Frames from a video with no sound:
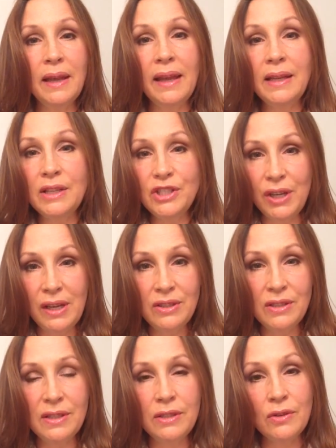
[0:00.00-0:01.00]
any
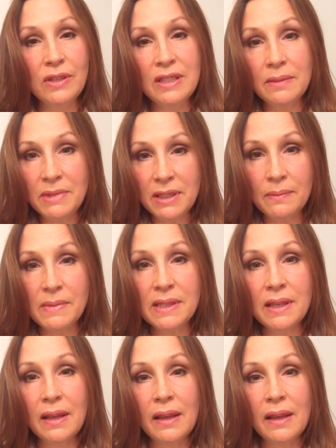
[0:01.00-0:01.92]
changes in your symptoms,